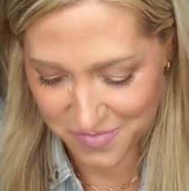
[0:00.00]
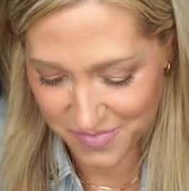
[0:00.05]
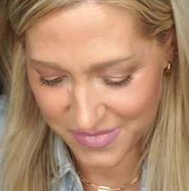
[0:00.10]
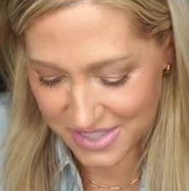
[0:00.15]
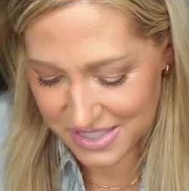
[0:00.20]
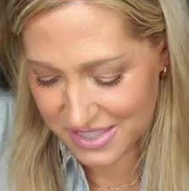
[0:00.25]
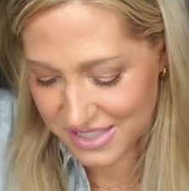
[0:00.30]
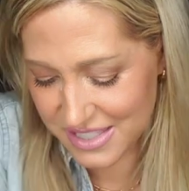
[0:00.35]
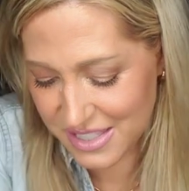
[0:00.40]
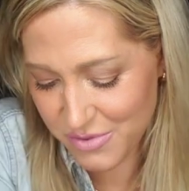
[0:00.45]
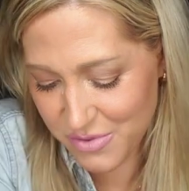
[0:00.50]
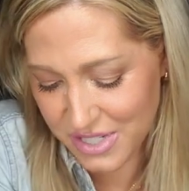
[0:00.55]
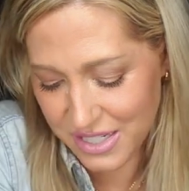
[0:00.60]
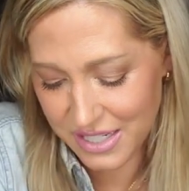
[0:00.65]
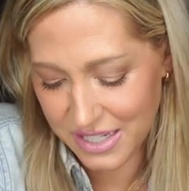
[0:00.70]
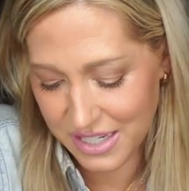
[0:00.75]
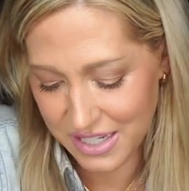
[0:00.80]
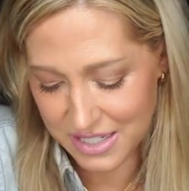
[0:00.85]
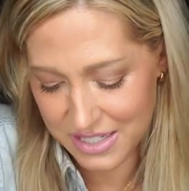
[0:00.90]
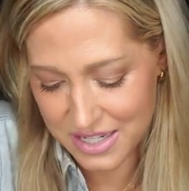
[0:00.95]
Let's see what I
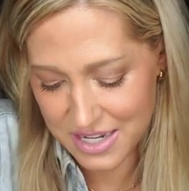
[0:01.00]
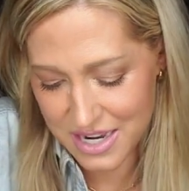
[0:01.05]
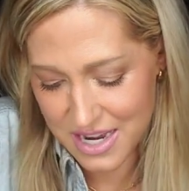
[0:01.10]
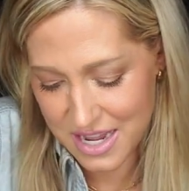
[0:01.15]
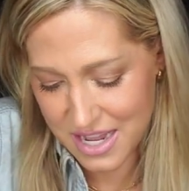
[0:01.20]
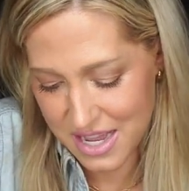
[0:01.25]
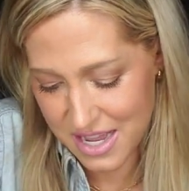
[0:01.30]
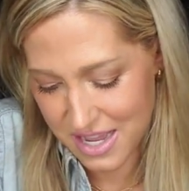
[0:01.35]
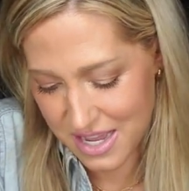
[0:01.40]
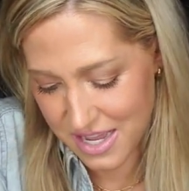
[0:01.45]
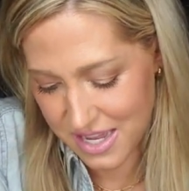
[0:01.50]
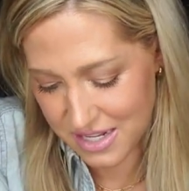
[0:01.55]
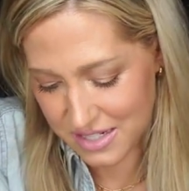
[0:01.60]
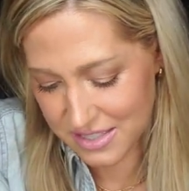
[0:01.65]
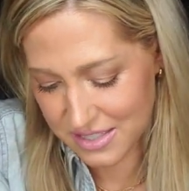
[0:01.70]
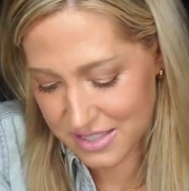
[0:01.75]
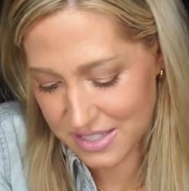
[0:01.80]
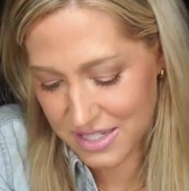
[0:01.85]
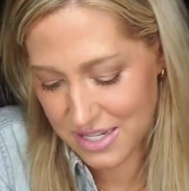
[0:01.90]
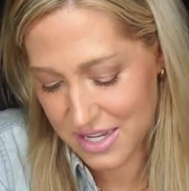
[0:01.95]
got
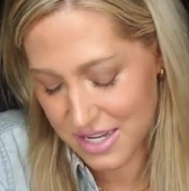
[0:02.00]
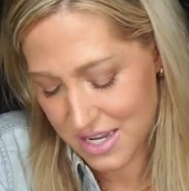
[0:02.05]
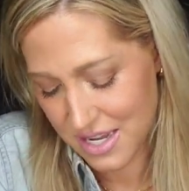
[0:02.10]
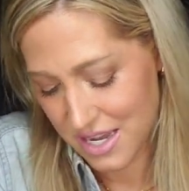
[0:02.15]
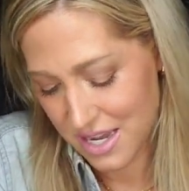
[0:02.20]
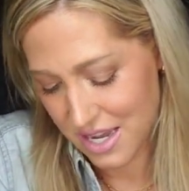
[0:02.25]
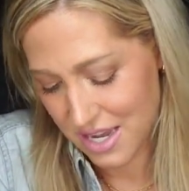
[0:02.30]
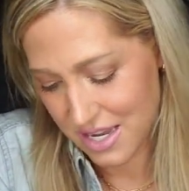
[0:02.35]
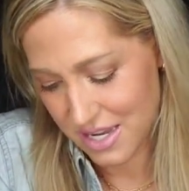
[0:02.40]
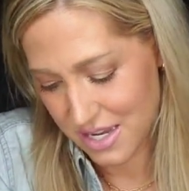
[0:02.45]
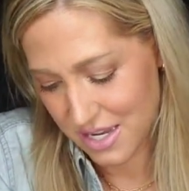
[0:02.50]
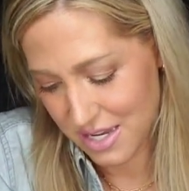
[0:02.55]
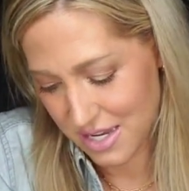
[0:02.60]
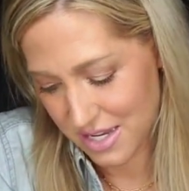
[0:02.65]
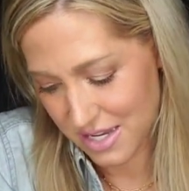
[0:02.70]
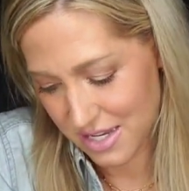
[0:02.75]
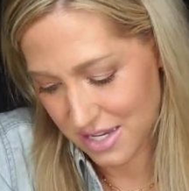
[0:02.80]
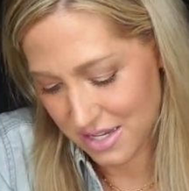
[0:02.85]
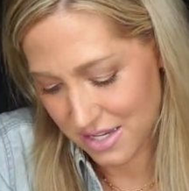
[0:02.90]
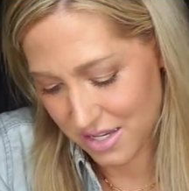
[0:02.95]
next.
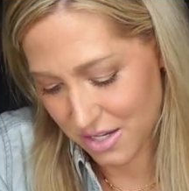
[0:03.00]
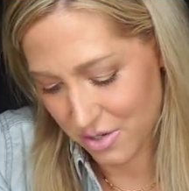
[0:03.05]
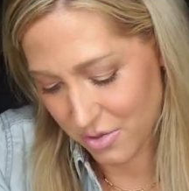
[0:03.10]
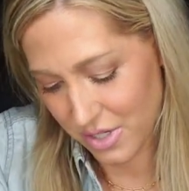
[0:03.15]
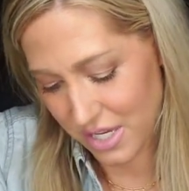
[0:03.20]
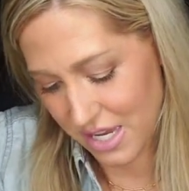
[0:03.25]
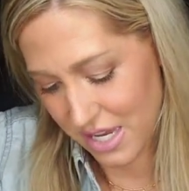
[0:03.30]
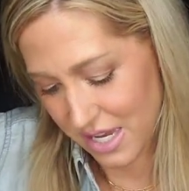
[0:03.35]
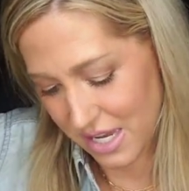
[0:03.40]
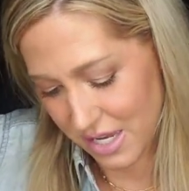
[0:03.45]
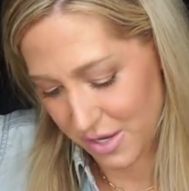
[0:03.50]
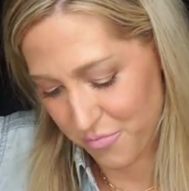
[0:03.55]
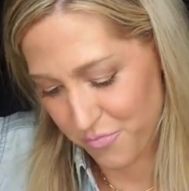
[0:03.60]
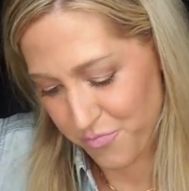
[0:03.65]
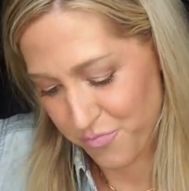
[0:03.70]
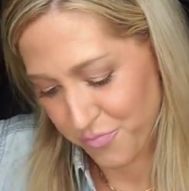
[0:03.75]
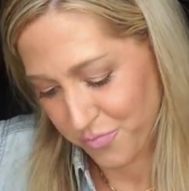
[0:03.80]
Okay.